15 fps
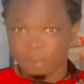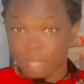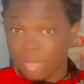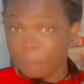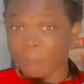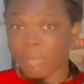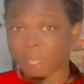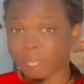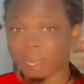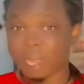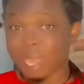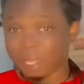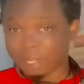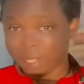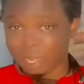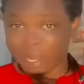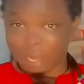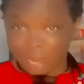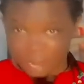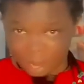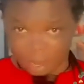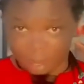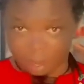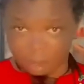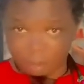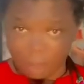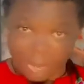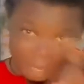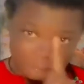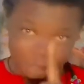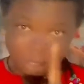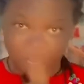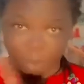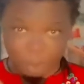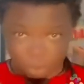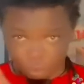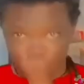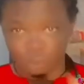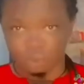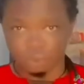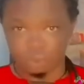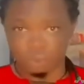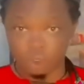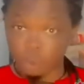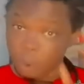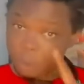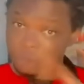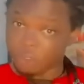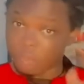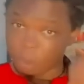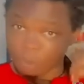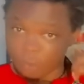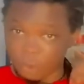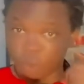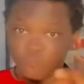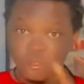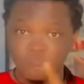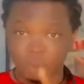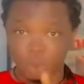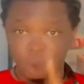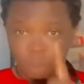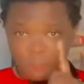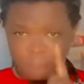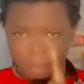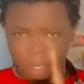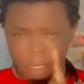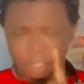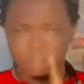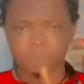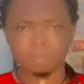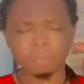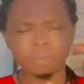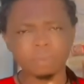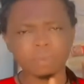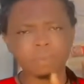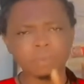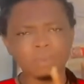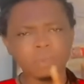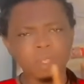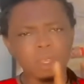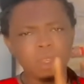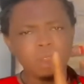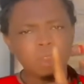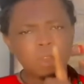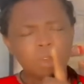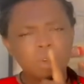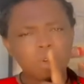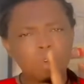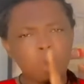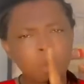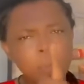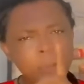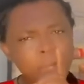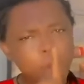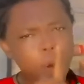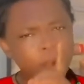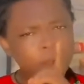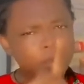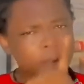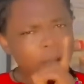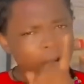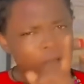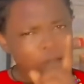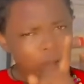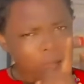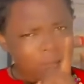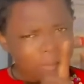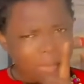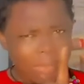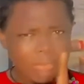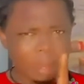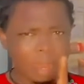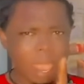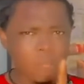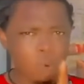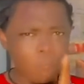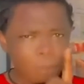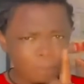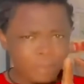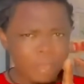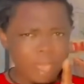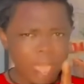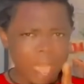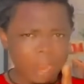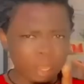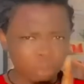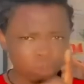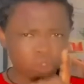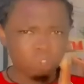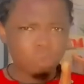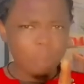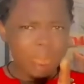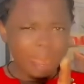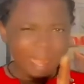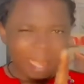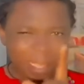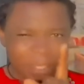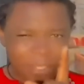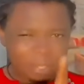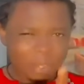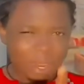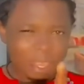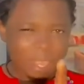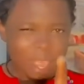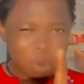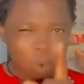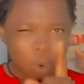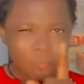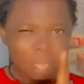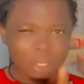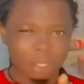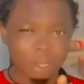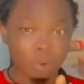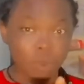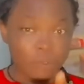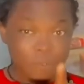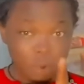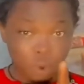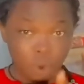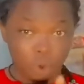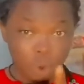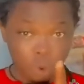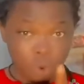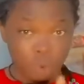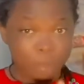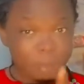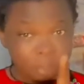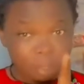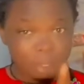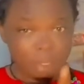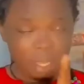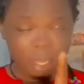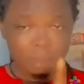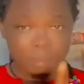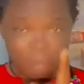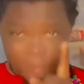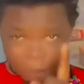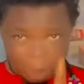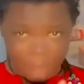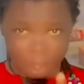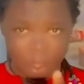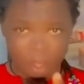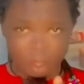Am I the next 10 days, but still a better tone? Oh, share video in Goma Midi. Will we be out with that young guy now with piano and summa, a shiny quake, you know, frequent on good musician, Bema?